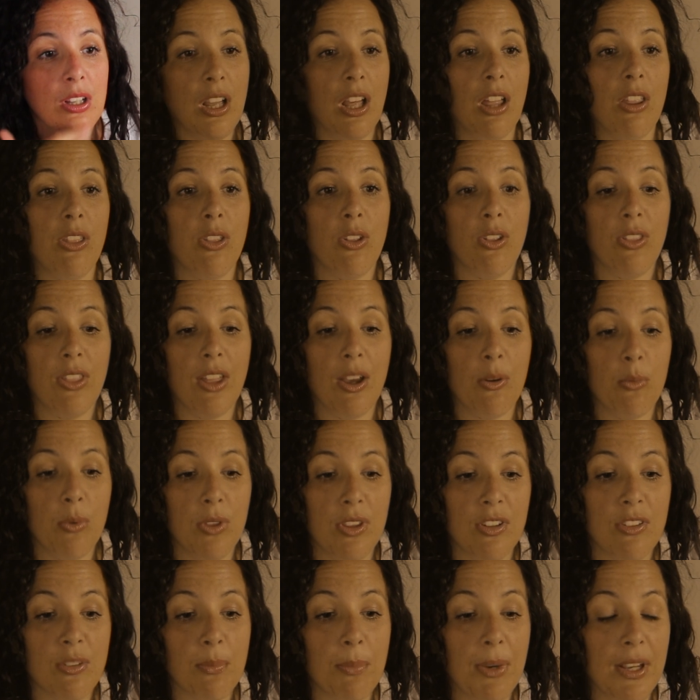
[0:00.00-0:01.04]
I thought that was
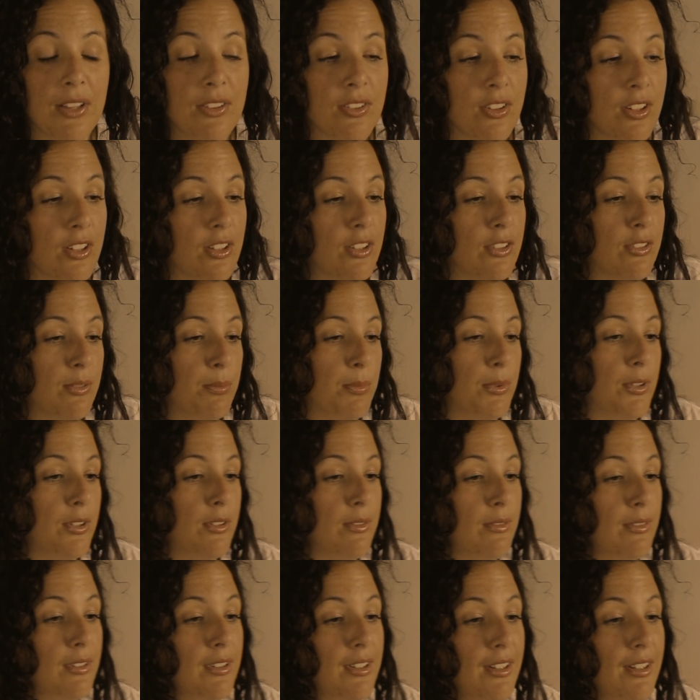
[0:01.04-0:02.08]
the Spice Girls, but